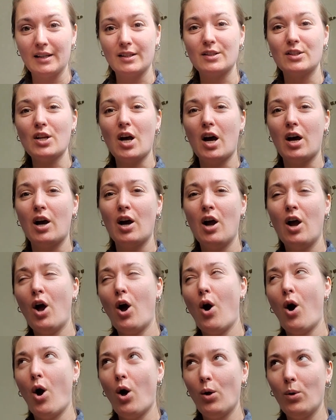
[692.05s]
It's not
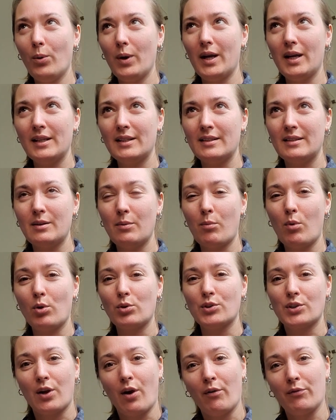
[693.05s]
always the
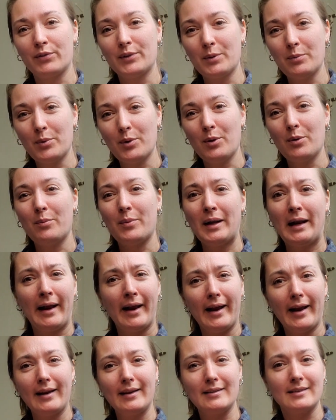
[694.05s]
most comfortable, but
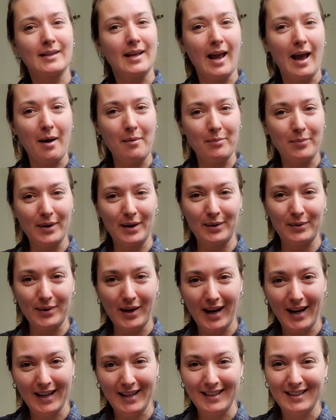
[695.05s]
hey, it's camping,
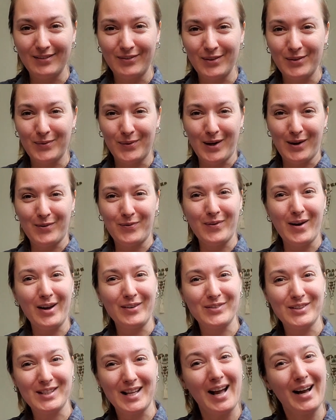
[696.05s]
right? If you want a
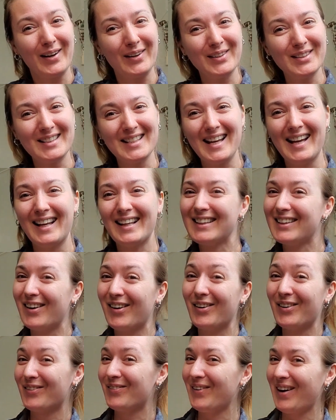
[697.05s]
5-star hotel,
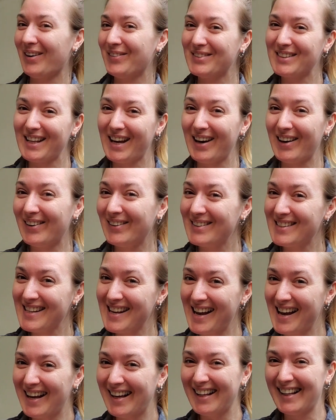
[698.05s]
go to 5-star
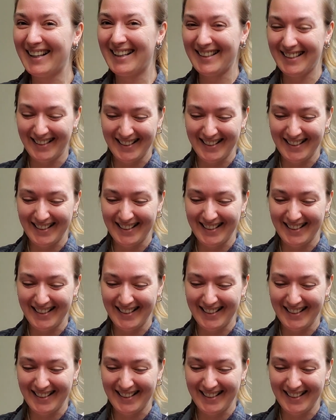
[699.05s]
hotel.